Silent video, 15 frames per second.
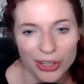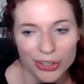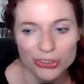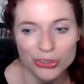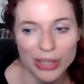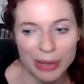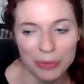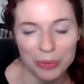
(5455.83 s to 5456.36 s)

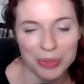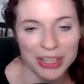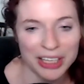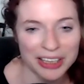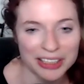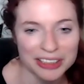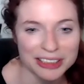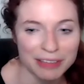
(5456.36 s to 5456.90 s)
So that would be
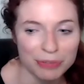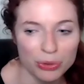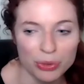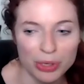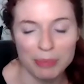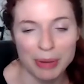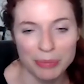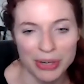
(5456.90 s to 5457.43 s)
like the stuff you
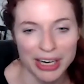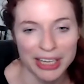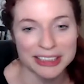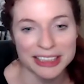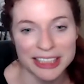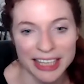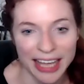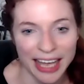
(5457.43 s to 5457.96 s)
can memorize
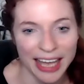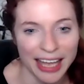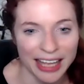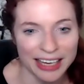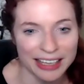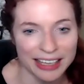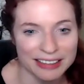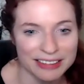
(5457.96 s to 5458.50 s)
at the
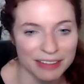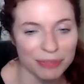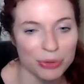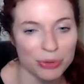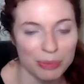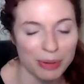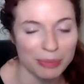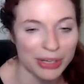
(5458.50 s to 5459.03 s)
end, and the stuff you
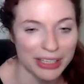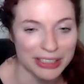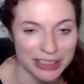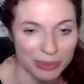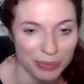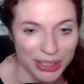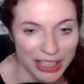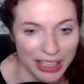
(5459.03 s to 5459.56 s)
can memorize at
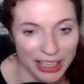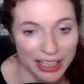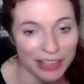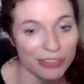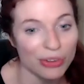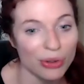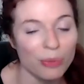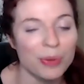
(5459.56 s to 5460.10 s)
the beginning
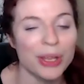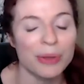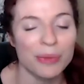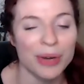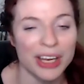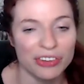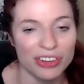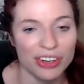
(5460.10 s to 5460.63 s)
is the opening
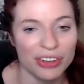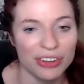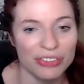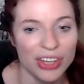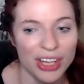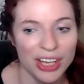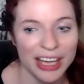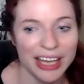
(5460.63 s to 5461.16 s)
ranges,
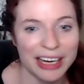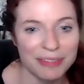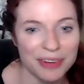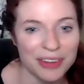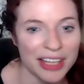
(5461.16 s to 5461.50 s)
and everything